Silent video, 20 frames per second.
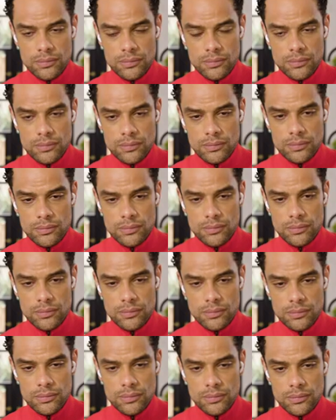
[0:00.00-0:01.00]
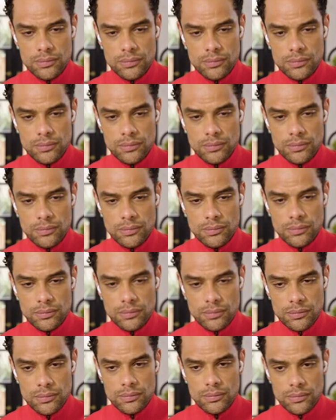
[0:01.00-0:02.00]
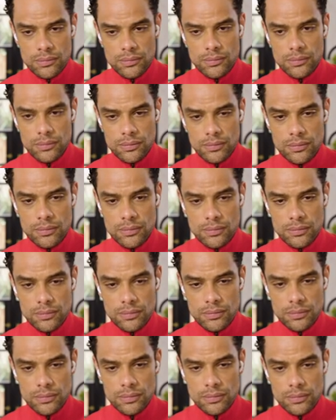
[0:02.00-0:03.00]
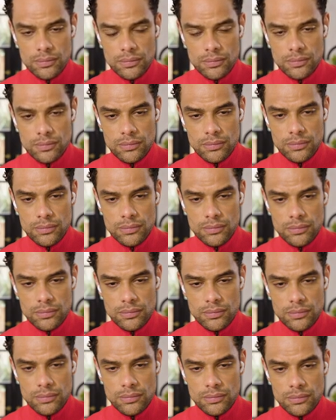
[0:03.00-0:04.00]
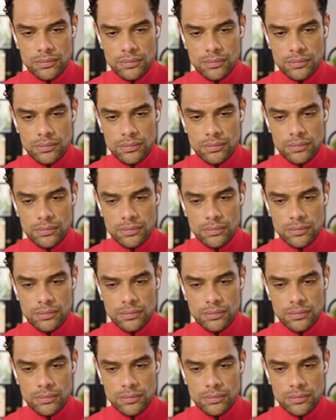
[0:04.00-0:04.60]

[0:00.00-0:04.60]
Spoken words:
This person isn't speaking.